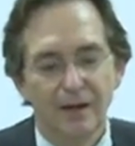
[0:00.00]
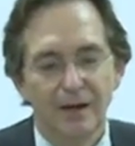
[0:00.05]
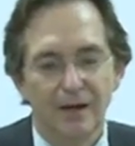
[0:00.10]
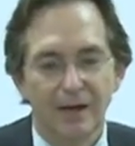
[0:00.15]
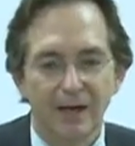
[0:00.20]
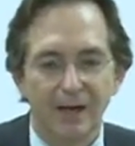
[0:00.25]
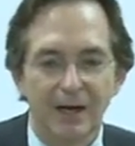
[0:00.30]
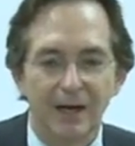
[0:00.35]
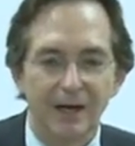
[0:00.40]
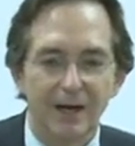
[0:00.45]

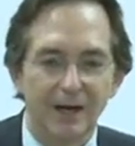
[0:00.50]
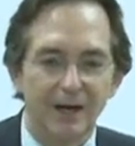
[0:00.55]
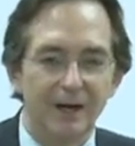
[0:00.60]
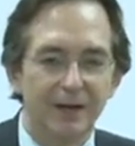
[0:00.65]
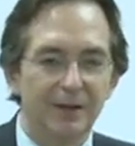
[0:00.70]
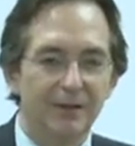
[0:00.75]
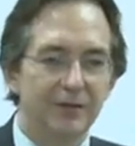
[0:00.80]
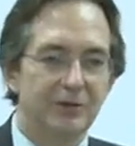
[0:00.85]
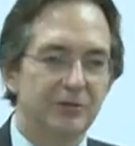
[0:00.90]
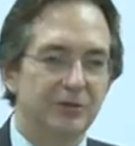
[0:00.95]

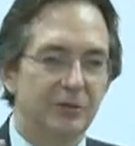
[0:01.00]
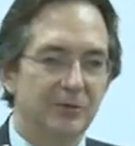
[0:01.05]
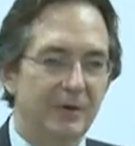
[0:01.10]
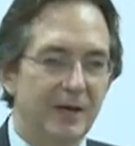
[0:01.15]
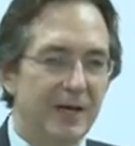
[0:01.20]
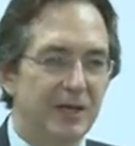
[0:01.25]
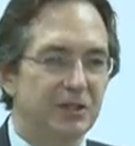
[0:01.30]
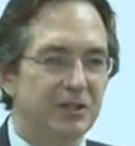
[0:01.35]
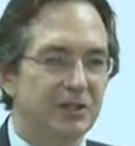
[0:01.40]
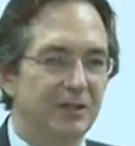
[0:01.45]
Uh, the
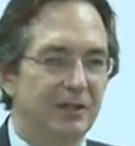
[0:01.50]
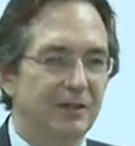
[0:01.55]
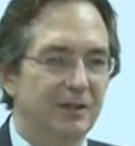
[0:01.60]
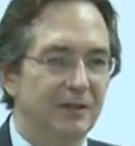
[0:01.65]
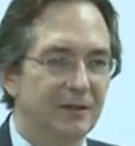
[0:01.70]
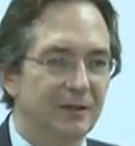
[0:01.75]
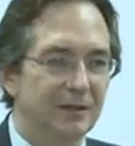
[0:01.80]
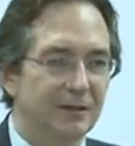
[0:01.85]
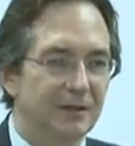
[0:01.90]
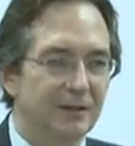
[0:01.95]

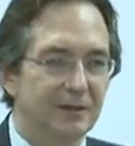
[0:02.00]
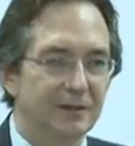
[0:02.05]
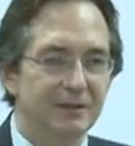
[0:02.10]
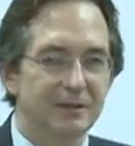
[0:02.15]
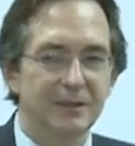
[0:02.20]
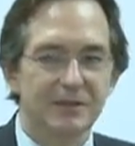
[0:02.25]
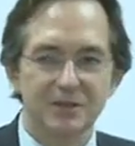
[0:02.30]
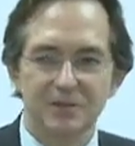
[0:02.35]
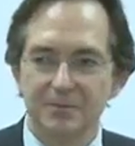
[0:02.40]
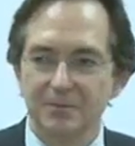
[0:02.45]
direction,
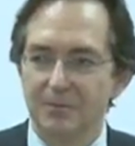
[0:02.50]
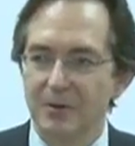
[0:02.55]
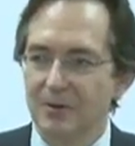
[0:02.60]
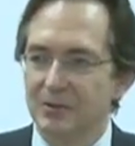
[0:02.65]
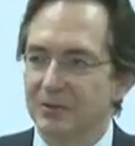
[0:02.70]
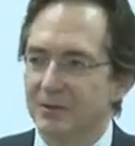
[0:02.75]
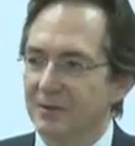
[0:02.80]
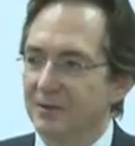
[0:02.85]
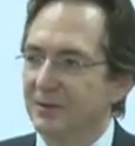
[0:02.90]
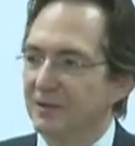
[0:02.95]
since
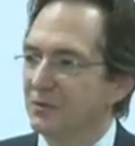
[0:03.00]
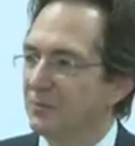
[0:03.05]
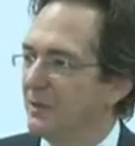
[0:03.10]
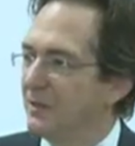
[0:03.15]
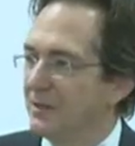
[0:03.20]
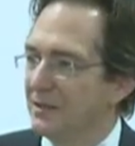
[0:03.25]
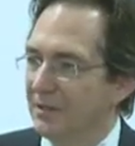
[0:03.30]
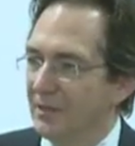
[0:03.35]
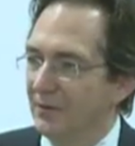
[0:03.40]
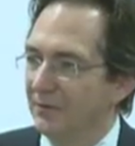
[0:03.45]
most of these
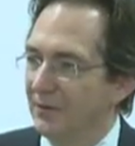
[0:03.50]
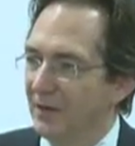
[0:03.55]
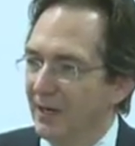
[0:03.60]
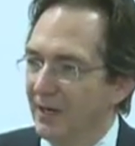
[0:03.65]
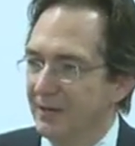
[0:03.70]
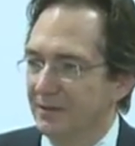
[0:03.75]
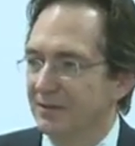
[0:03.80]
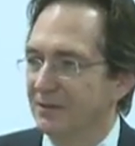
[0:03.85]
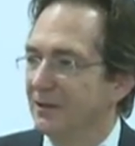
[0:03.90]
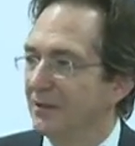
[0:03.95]
bees have
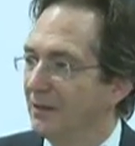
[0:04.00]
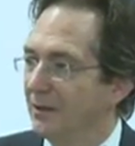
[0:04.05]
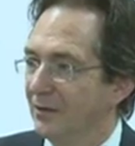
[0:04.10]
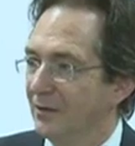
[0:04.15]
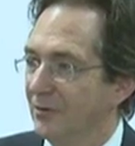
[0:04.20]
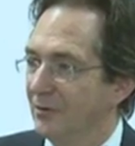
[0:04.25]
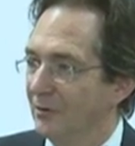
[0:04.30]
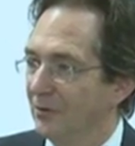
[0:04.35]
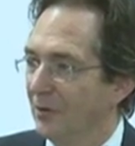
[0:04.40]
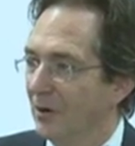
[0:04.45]
not seen
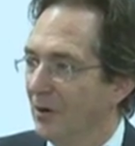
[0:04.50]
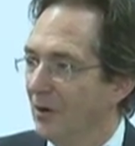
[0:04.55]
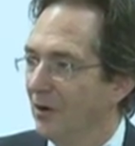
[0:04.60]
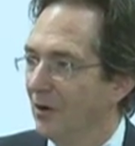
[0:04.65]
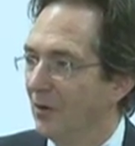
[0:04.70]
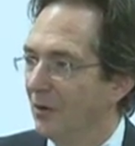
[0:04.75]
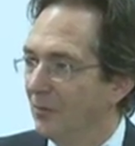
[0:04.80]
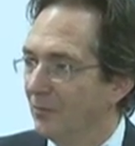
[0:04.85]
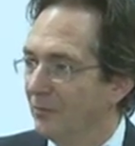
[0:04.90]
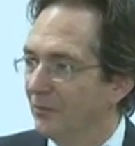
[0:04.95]
their new
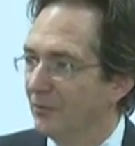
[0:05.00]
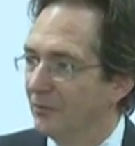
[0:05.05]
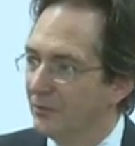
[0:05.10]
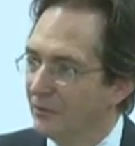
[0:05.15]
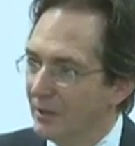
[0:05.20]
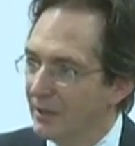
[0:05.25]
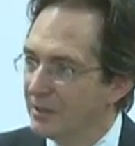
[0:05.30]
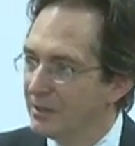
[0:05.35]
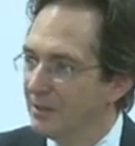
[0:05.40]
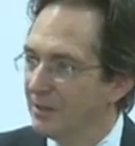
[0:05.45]
home, the
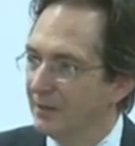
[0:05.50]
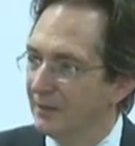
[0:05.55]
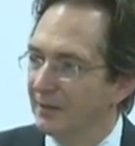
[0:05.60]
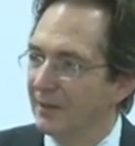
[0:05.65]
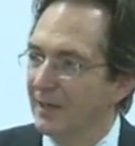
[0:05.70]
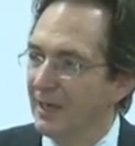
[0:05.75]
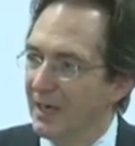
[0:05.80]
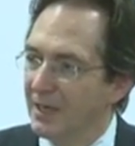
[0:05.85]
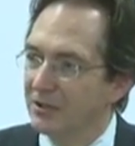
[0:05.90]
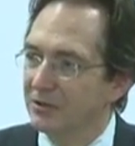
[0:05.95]
direction that
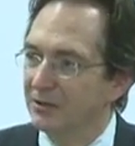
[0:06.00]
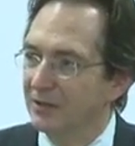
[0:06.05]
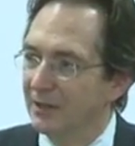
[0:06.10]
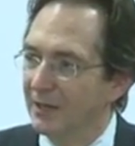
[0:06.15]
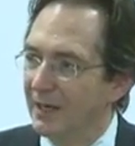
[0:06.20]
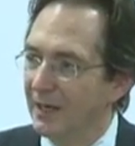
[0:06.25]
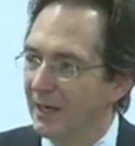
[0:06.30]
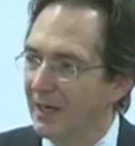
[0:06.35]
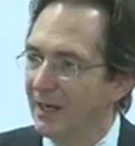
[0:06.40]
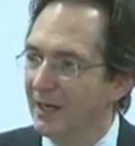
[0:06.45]
they actually
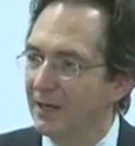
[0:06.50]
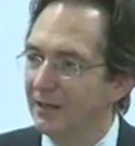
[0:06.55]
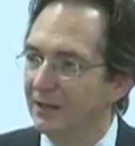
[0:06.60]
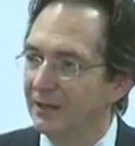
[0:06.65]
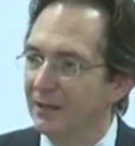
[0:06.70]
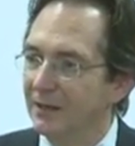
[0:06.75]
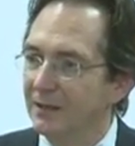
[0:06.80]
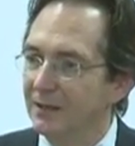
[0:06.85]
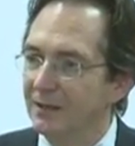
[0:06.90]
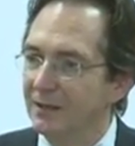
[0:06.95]
head
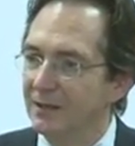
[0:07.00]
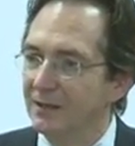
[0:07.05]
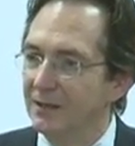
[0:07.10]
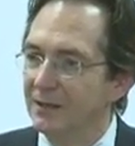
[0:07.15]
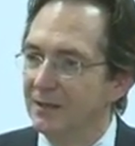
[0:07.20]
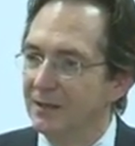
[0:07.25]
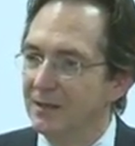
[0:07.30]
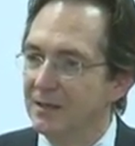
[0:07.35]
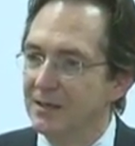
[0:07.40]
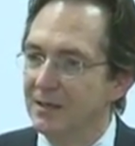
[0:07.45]
in
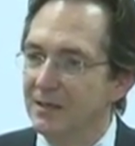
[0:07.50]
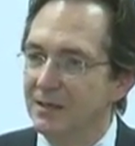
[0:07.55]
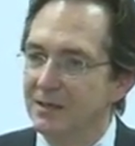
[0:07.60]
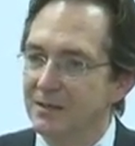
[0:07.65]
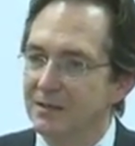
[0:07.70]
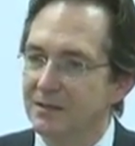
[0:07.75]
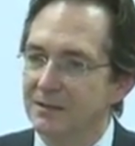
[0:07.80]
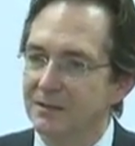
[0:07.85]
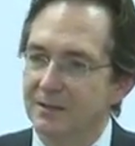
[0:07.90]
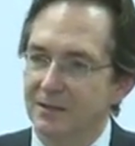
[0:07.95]

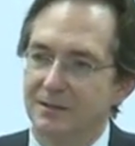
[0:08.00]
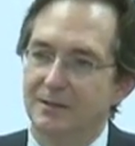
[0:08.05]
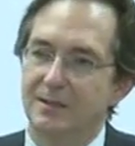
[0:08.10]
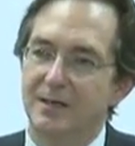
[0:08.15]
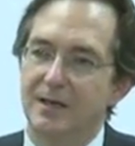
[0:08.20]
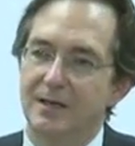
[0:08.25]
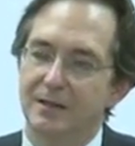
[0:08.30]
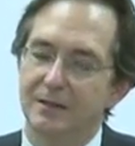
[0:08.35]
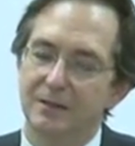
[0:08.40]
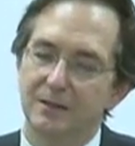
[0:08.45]
is
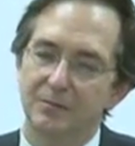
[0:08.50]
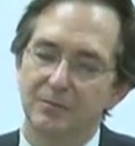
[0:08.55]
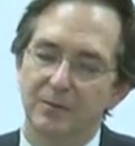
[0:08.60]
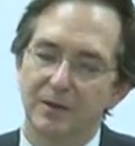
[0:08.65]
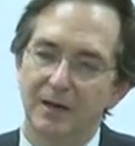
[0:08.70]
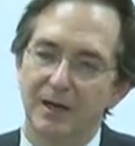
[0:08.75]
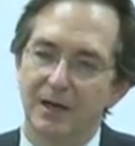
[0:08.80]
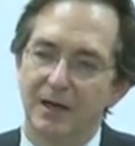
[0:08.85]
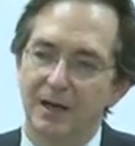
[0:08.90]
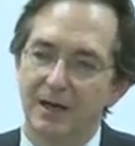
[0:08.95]
dictated
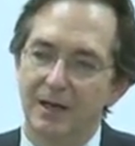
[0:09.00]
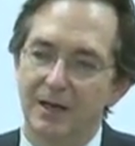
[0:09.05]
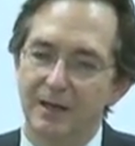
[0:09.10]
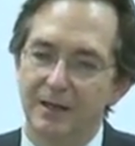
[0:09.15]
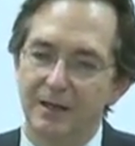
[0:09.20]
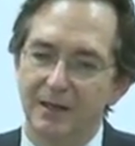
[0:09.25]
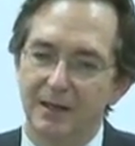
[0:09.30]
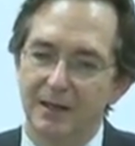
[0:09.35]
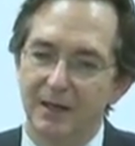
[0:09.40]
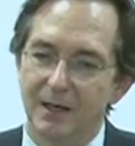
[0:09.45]

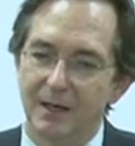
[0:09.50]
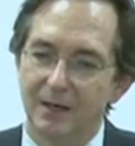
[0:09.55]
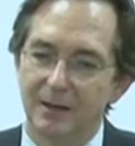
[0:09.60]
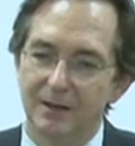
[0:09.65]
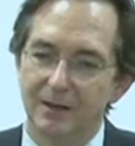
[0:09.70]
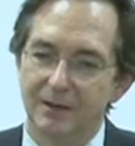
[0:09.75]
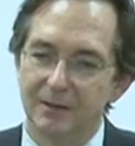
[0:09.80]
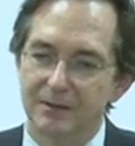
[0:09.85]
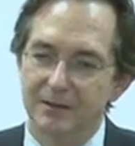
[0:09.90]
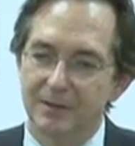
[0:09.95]
by
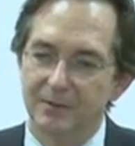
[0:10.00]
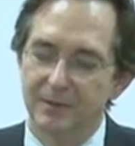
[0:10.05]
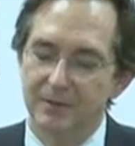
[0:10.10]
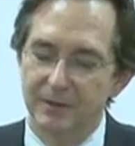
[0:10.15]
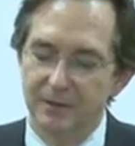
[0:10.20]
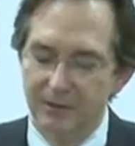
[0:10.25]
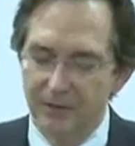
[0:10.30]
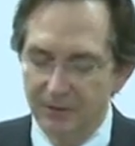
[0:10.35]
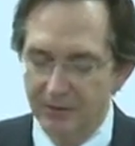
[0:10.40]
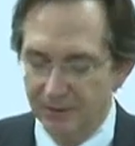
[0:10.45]
uh,
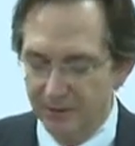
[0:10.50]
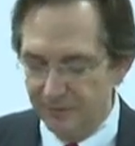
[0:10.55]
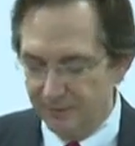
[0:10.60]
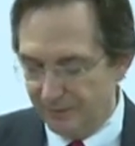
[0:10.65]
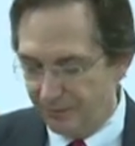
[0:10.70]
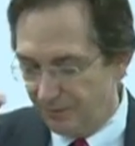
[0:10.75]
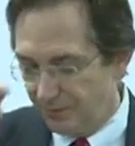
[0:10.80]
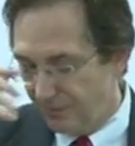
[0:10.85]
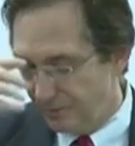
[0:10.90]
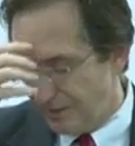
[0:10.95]
something
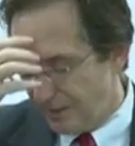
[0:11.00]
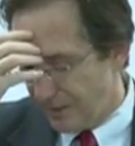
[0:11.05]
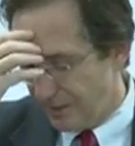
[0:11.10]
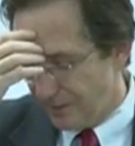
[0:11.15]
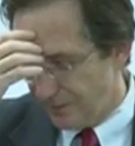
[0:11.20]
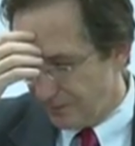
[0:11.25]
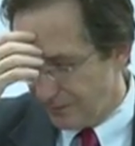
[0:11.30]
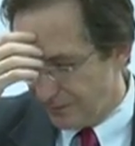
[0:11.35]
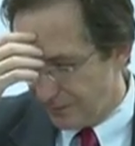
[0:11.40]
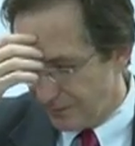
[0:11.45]
called, oh,
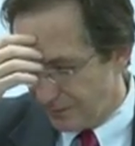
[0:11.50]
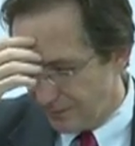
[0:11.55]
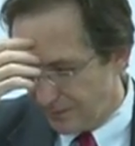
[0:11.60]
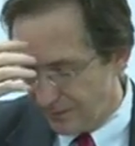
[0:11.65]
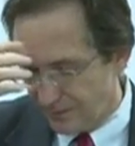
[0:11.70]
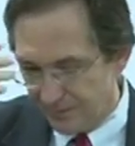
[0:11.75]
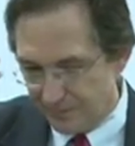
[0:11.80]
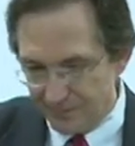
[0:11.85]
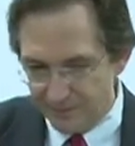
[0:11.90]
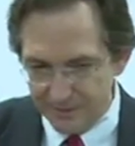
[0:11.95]
now I'm going to
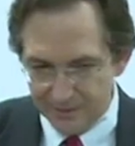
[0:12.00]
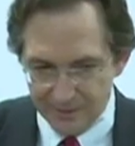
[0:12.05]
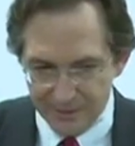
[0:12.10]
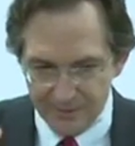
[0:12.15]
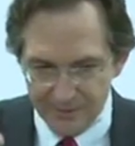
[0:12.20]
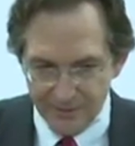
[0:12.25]
think of it.